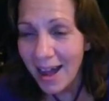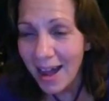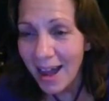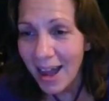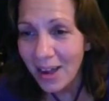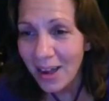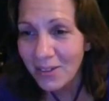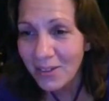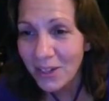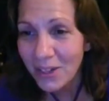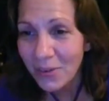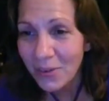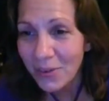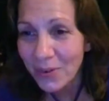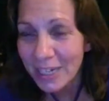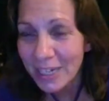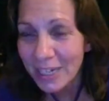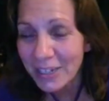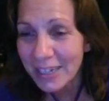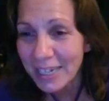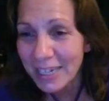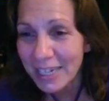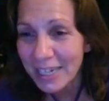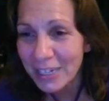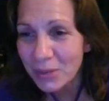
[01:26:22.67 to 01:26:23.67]
you wanted to
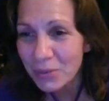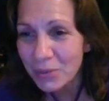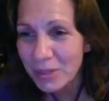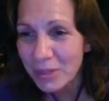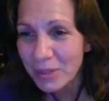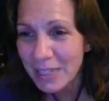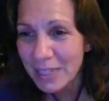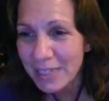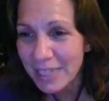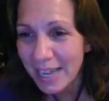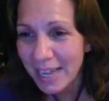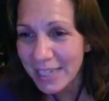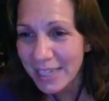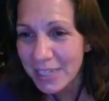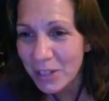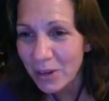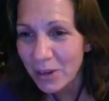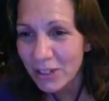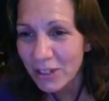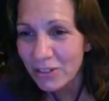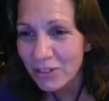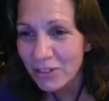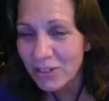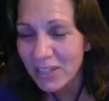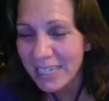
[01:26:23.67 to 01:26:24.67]
connect with Sasquatch?
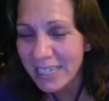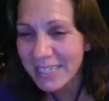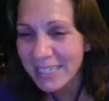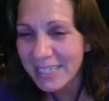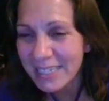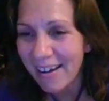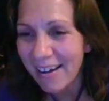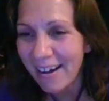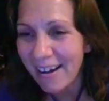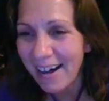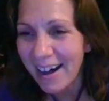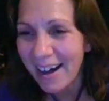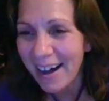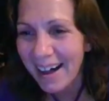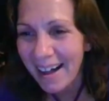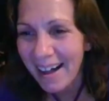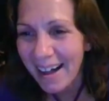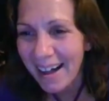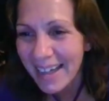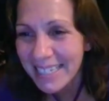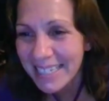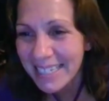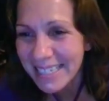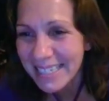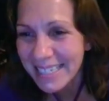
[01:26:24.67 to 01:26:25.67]
That's
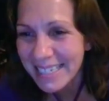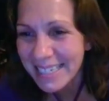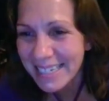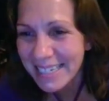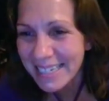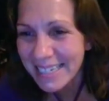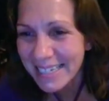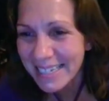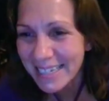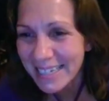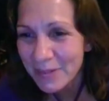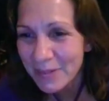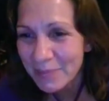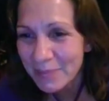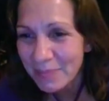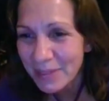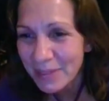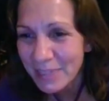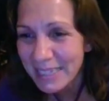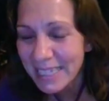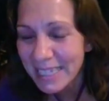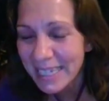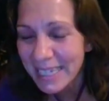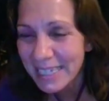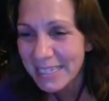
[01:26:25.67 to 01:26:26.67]
awesome.
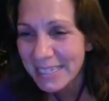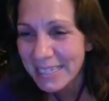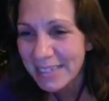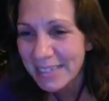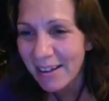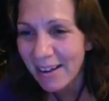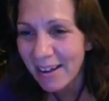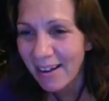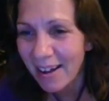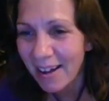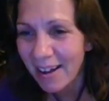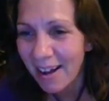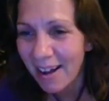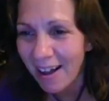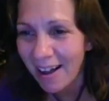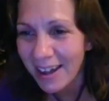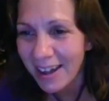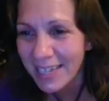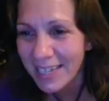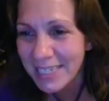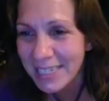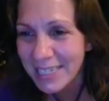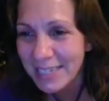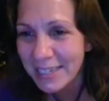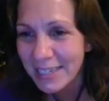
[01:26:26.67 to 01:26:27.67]
That is
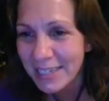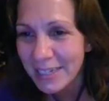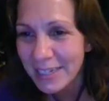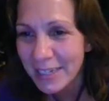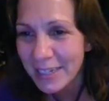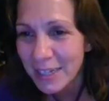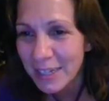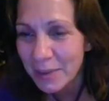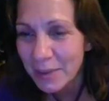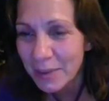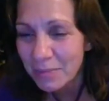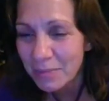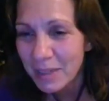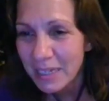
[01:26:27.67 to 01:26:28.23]
awesome.